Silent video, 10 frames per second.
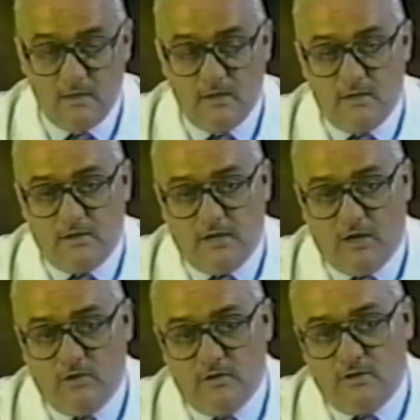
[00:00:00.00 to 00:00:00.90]
Now,
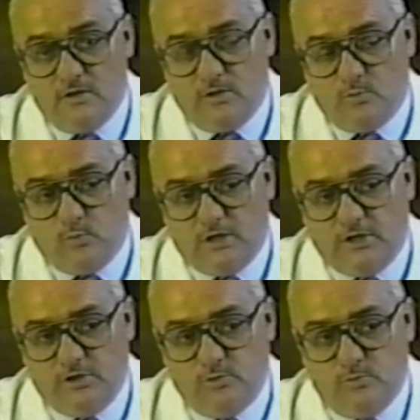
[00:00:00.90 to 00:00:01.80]
when
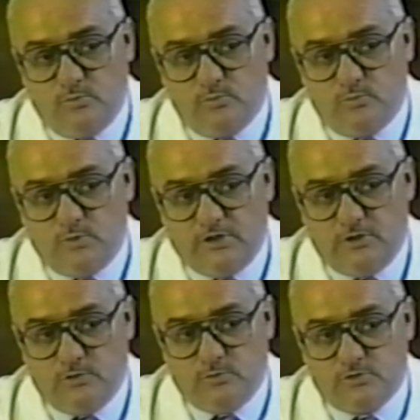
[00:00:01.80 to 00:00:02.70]

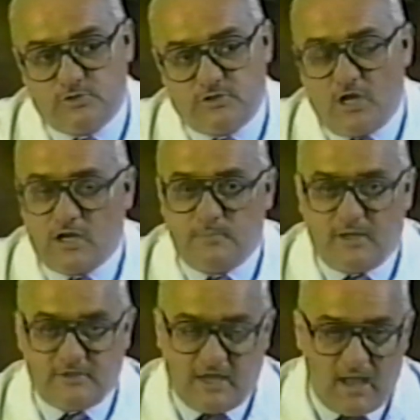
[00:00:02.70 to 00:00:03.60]
you talk about
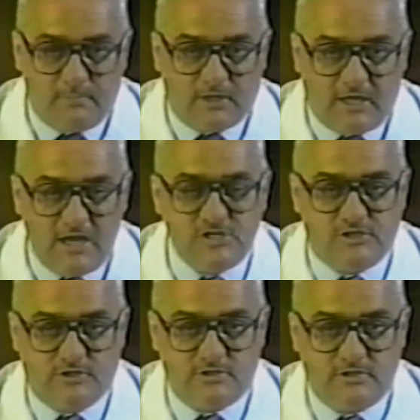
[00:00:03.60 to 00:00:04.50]
the
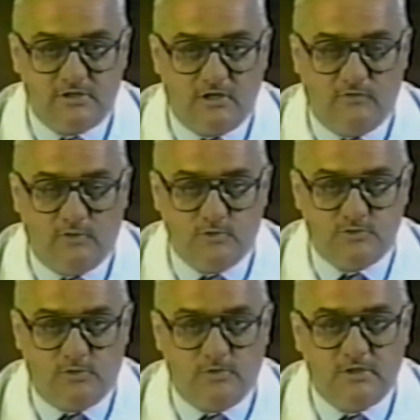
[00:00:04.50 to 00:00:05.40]
applications of
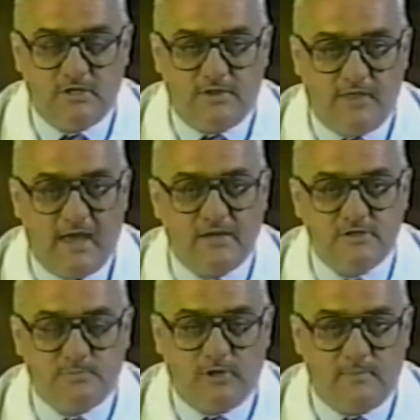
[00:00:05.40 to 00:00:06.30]
ozone, that is
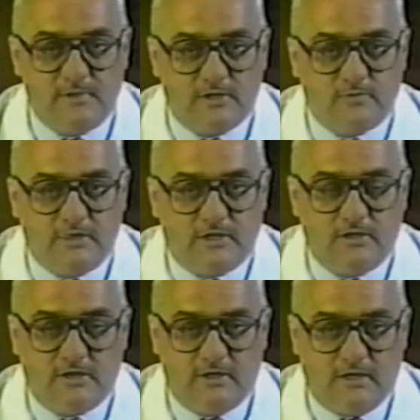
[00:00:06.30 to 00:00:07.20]
probably the critical
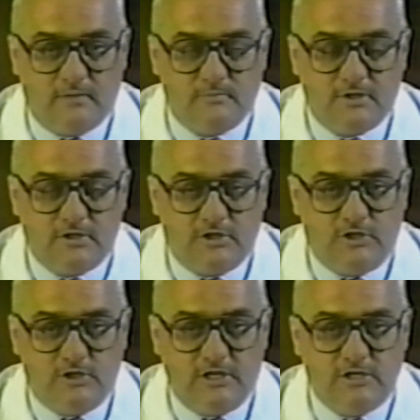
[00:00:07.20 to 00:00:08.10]
area. You
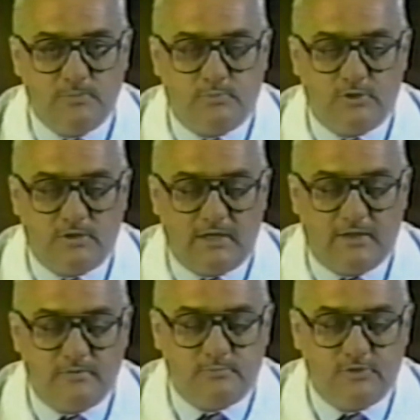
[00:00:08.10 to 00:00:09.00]
need to
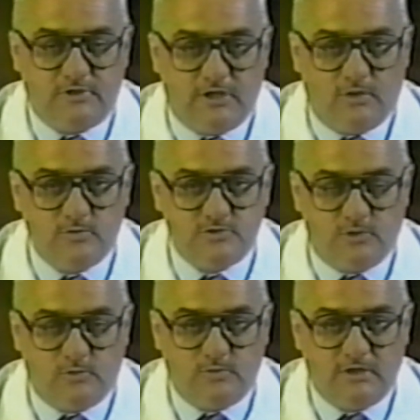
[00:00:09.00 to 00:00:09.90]
put the ozone